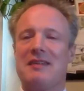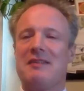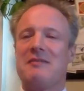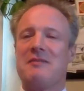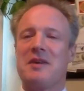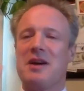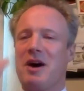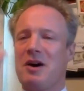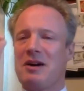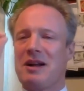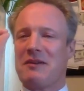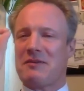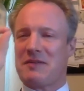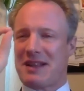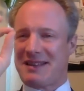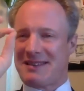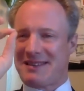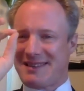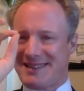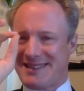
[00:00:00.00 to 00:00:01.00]
We only have
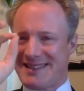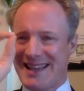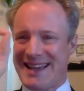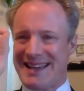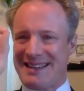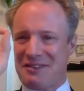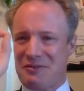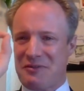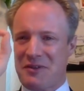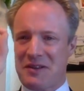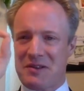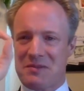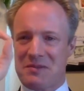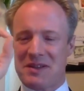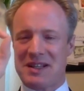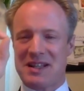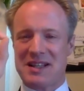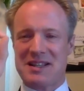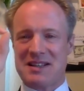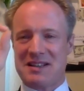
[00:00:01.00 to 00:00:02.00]
the 10, 15
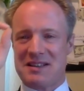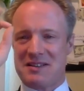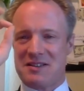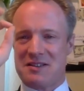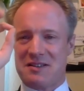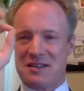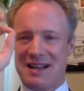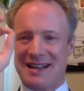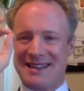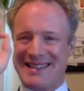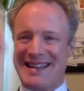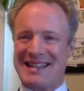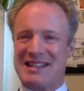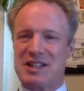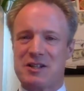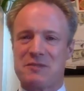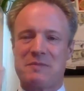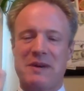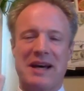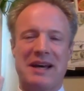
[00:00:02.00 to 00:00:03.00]
minute attention
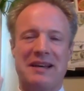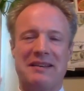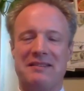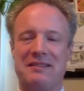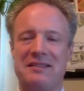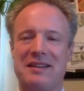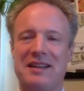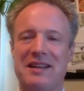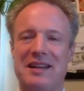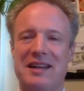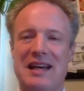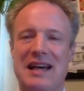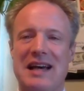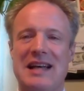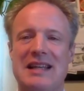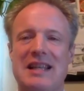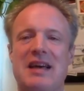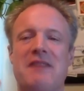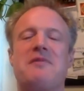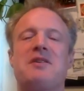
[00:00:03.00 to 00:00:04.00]
span.
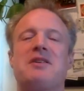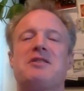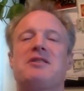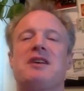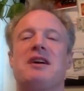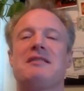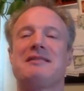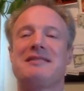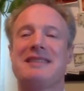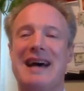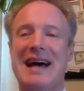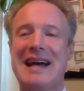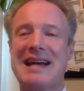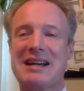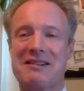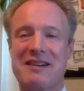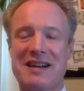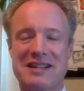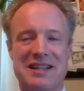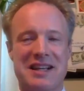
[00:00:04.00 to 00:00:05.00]
And then we start
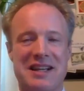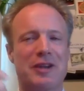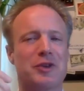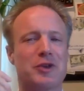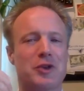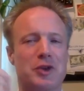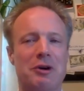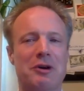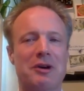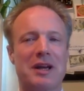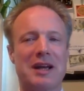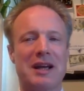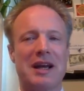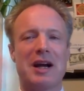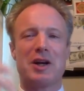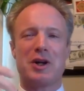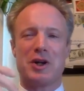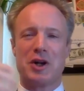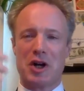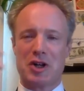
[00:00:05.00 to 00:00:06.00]
digressing, talking
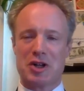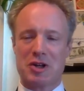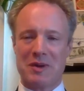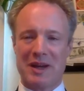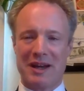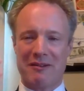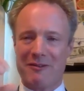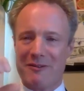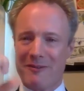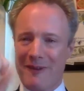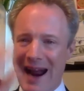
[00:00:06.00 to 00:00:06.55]
and gossiping.